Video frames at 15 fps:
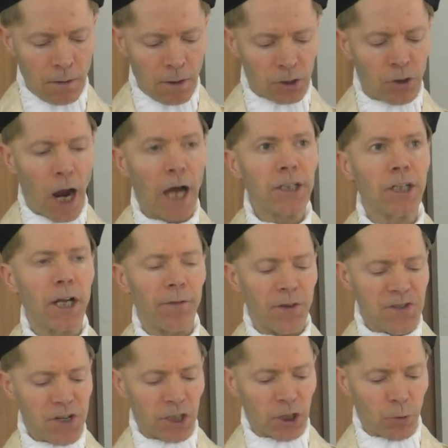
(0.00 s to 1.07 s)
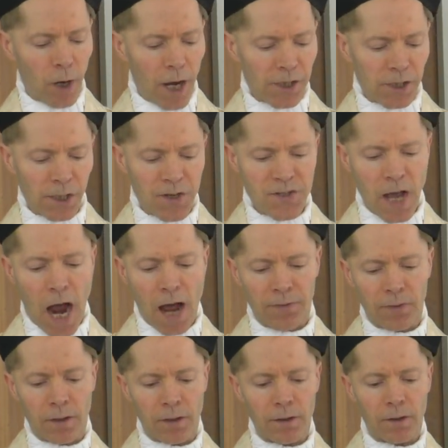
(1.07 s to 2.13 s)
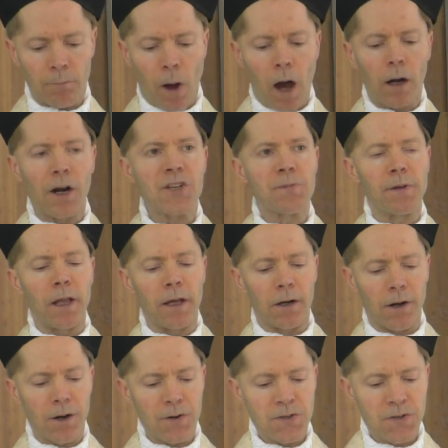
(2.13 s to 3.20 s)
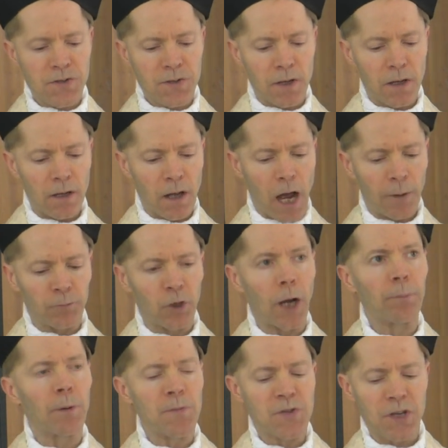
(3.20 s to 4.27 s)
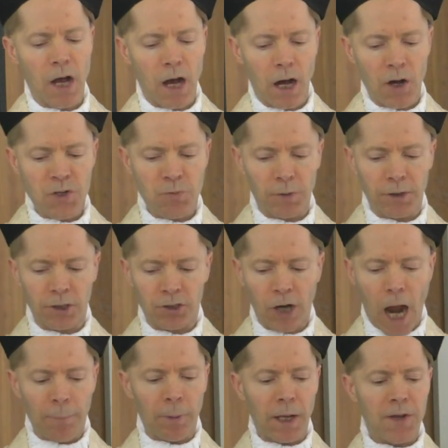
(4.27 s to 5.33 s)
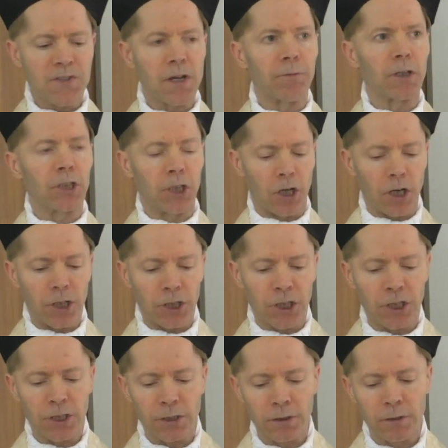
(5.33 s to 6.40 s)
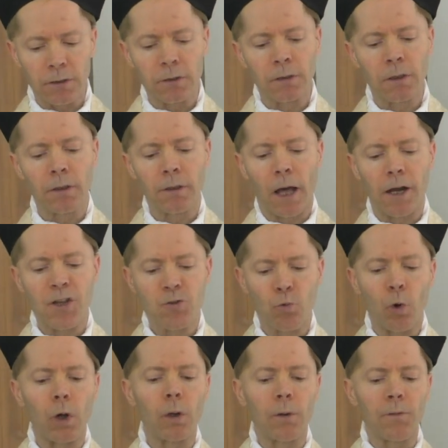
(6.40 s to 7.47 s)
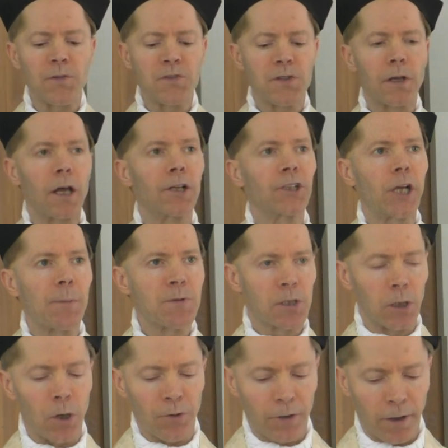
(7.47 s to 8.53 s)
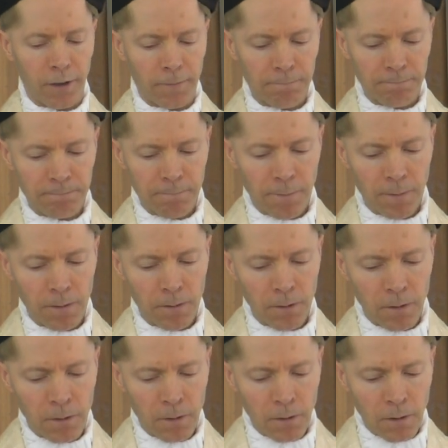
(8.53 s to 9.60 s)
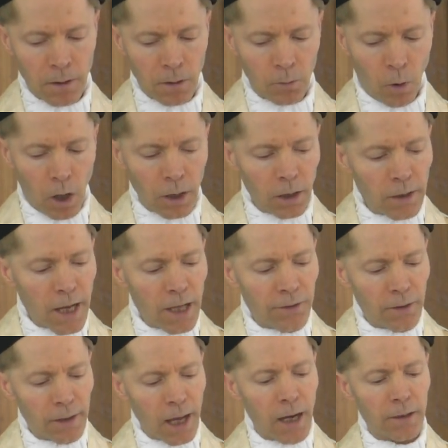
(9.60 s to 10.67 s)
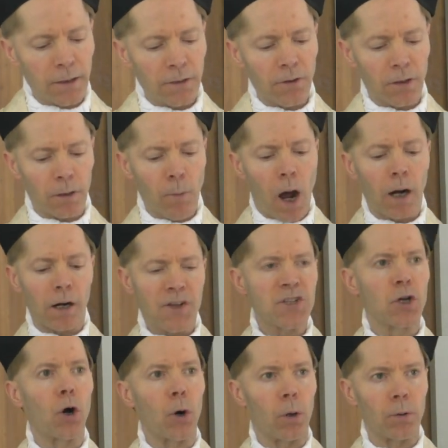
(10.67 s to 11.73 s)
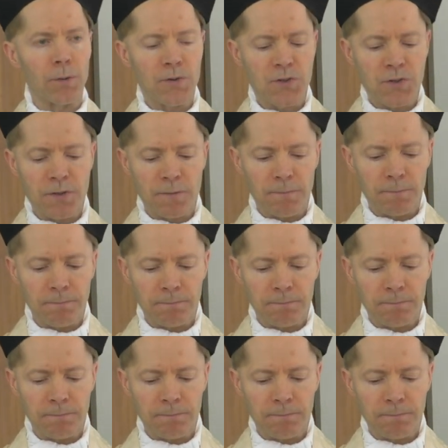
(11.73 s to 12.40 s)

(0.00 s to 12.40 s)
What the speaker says: The tragedy of the situation is that the modernist leaders have draped themselves with the trappings of the church, that is, wolves in sheep's clothing, in order to lead the laity to their modernist goals.